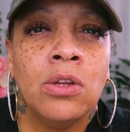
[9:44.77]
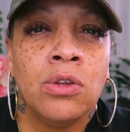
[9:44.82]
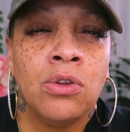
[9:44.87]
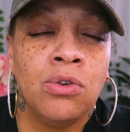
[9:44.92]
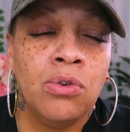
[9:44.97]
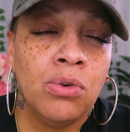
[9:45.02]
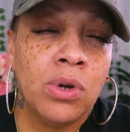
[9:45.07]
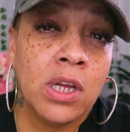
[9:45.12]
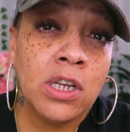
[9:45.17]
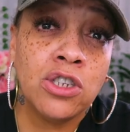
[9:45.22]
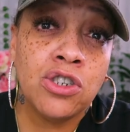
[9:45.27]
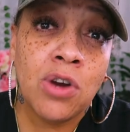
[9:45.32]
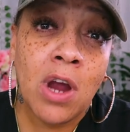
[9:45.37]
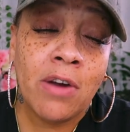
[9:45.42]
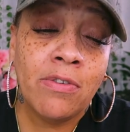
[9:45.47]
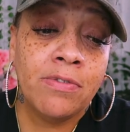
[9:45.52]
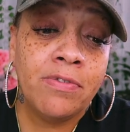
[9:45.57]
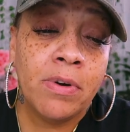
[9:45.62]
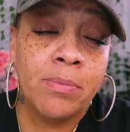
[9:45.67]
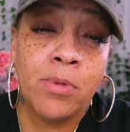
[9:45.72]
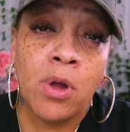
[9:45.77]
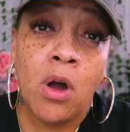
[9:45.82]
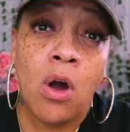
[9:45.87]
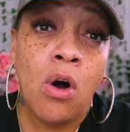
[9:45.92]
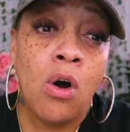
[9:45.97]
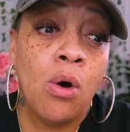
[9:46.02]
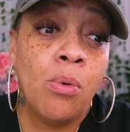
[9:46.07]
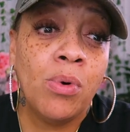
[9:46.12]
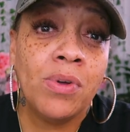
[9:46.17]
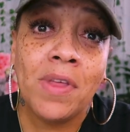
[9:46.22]
you can travel from your
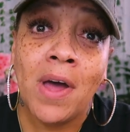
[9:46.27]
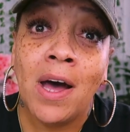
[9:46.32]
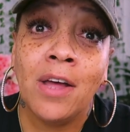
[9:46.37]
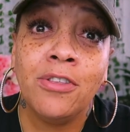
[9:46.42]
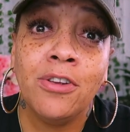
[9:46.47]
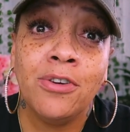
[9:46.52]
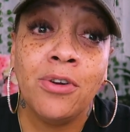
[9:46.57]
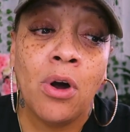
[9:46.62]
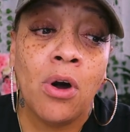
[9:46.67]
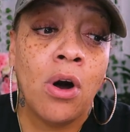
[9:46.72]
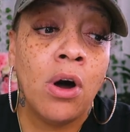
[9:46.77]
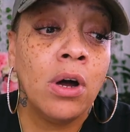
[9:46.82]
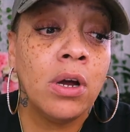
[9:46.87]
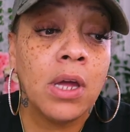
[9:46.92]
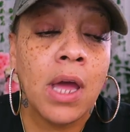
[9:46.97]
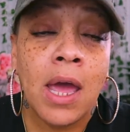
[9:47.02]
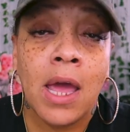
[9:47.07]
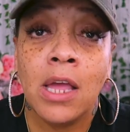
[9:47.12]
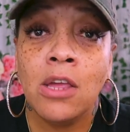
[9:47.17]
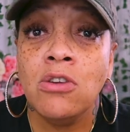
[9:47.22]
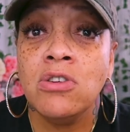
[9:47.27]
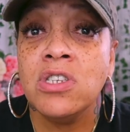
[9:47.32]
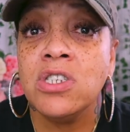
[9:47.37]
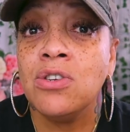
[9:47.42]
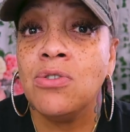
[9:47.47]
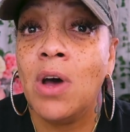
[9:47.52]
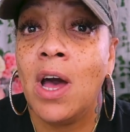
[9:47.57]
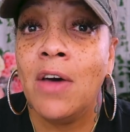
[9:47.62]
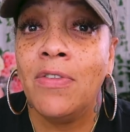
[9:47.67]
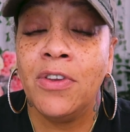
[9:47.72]
home without the dog and you
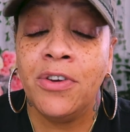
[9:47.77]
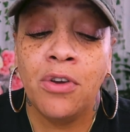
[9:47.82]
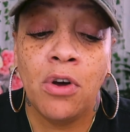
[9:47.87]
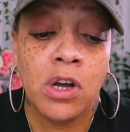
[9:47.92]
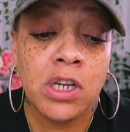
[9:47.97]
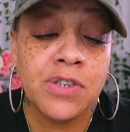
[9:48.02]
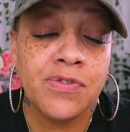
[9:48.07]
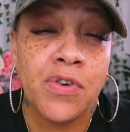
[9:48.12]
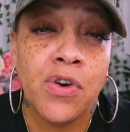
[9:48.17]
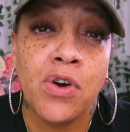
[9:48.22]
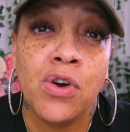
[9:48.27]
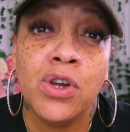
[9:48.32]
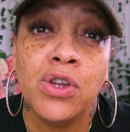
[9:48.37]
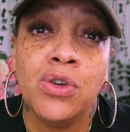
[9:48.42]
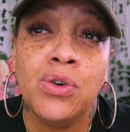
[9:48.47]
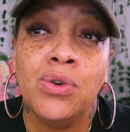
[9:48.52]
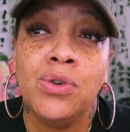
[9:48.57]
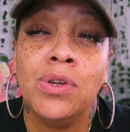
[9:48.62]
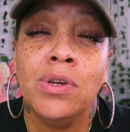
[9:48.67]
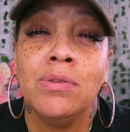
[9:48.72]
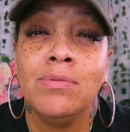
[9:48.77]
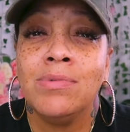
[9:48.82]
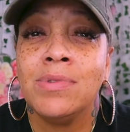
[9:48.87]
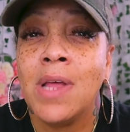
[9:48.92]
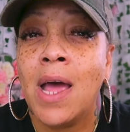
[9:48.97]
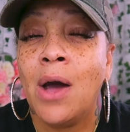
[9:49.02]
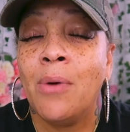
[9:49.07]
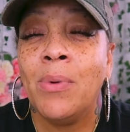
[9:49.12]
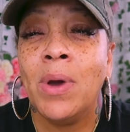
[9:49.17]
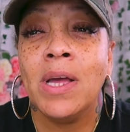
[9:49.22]
still have the dog's fur on you.
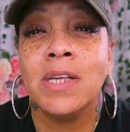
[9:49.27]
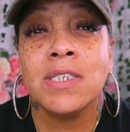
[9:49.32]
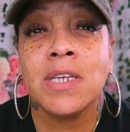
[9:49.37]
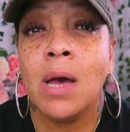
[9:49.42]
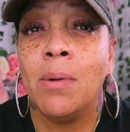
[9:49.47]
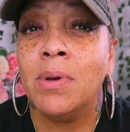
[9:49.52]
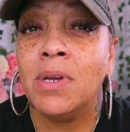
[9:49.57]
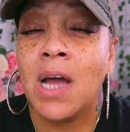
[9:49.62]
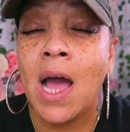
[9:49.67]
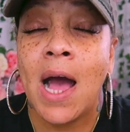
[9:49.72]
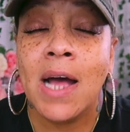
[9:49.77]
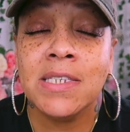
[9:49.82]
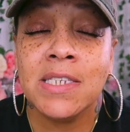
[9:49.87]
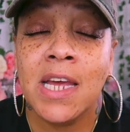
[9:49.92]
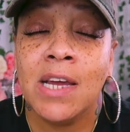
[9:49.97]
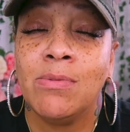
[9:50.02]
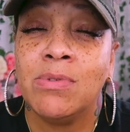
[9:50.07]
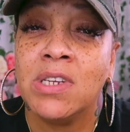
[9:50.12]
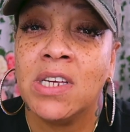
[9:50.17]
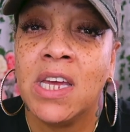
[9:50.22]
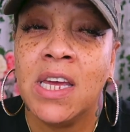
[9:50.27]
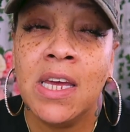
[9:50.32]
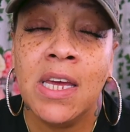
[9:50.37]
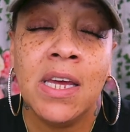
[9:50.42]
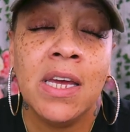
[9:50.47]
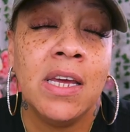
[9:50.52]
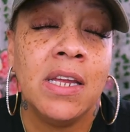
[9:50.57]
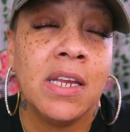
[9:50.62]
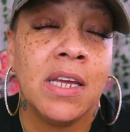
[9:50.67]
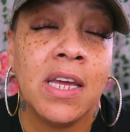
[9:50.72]
That way it's coming in contact with the
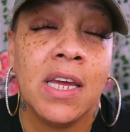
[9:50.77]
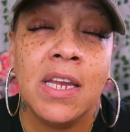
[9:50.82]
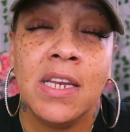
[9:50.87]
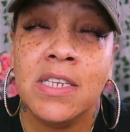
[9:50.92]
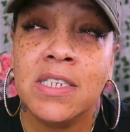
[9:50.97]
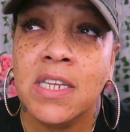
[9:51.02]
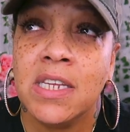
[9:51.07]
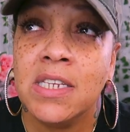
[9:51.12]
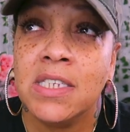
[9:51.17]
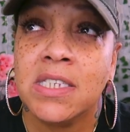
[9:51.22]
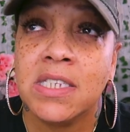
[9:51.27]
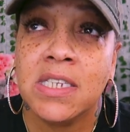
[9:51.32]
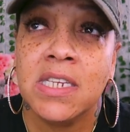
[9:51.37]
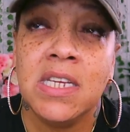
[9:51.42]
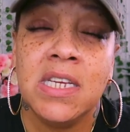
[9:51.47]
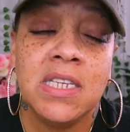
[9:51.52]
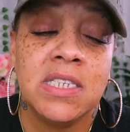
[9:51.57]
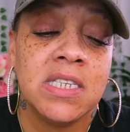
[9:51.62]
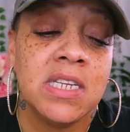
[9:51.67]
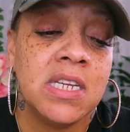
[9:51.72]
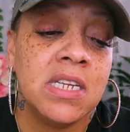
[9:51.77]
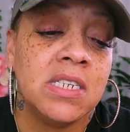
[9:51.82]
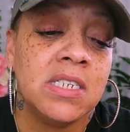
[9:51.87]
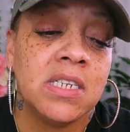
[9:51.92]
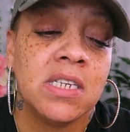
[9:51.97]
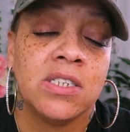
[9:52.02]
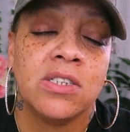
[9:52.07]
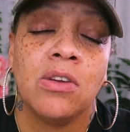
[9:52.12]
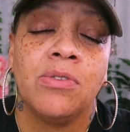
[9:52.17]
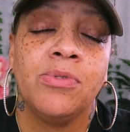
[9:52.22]
kid. The kid is getting sneezing,
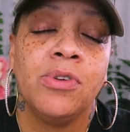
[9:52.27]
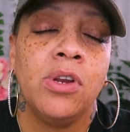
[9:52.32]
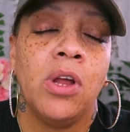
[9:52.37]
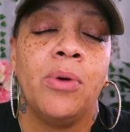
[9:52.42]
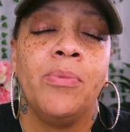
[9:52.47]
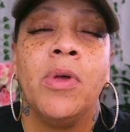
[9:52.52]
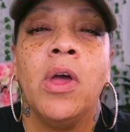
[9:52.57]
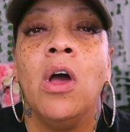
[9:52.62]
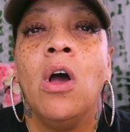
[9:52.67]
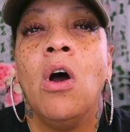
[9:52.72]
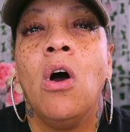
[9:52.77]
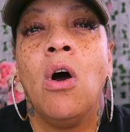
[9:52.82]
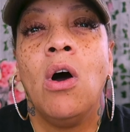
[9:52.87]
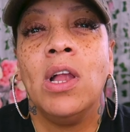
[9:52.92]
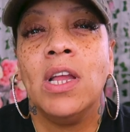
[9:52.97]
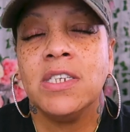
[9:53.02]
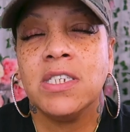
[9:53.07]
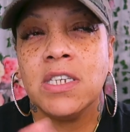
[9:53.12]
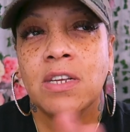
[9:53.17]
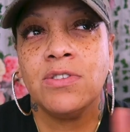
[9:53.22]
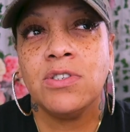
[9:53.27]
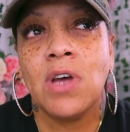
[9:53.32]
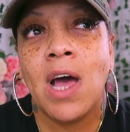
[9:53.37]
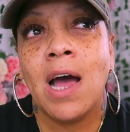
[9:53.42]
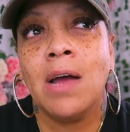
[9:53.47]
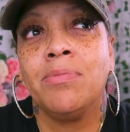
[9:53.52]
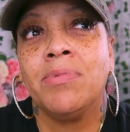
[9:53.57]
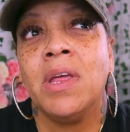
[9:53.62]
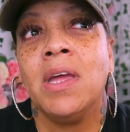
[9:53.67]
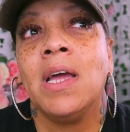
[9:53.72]
you know, all that stuff. So
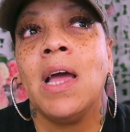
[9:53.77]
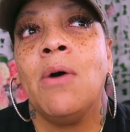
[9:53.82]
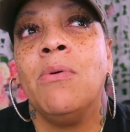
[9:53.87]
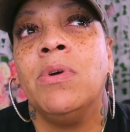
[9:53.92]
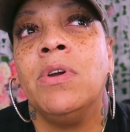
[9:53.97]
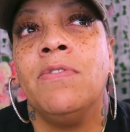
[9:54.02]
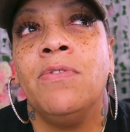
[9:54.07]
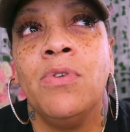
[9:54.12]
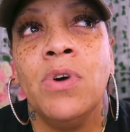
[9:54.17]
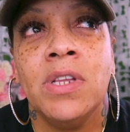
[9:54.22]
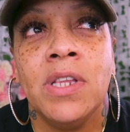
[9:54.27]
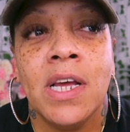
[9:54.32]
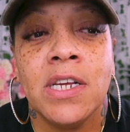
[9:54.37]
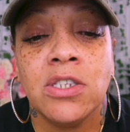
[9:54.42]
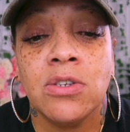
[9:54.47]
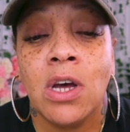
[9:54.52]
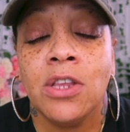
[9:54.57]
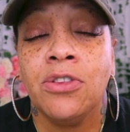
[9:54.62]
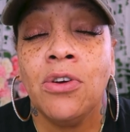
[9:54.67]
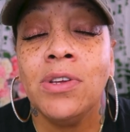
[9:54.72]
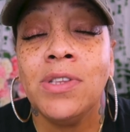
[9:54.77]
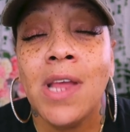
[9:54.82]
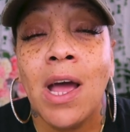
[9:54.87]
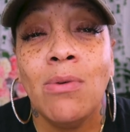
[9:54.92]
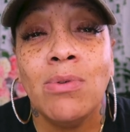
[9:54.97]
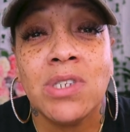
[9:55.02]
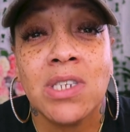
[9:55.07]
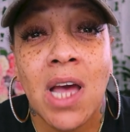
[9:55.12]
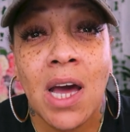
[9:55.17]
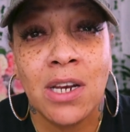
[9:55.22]
I think I would avoid that. So I thought
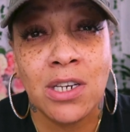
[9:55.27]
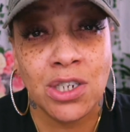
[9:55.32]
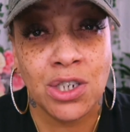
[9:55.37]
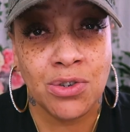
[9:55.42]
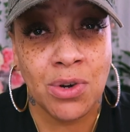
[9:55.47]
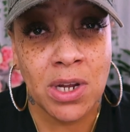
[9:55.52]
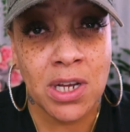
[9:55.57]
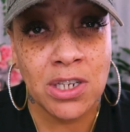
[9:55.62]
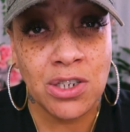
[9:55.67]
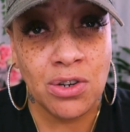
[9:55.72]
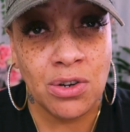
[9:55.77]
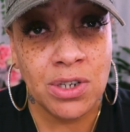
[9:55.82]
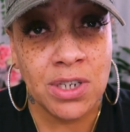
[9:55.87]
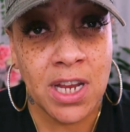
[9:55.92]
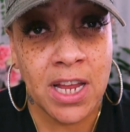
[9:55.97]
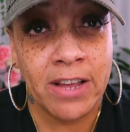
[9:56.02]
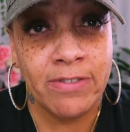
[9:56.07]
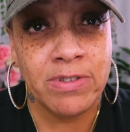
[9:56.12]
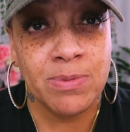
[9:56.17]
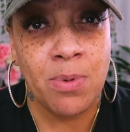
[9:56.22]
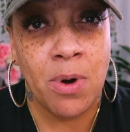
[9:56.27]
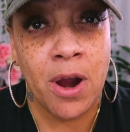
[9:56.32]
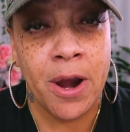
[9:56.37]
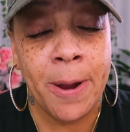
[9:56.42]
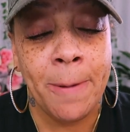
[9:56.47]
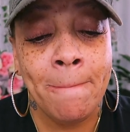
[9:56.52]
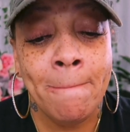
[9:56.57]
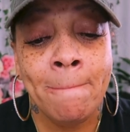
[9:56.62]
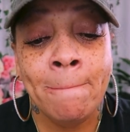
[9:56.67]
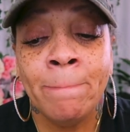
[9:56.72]
that was kind of strange on Dave's
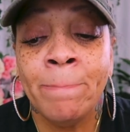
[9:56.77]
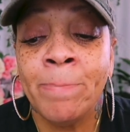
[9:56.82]
part.